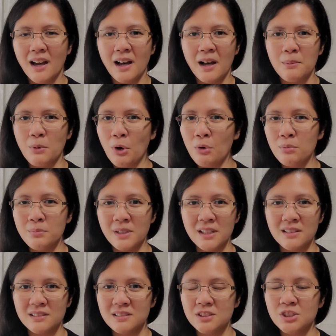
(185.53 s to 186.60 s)

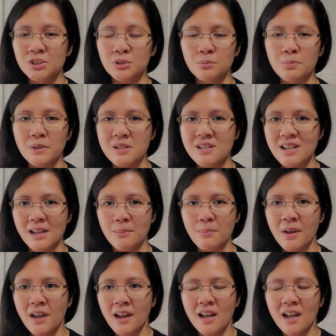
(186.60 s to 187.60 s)
Oatmeal, super cheap.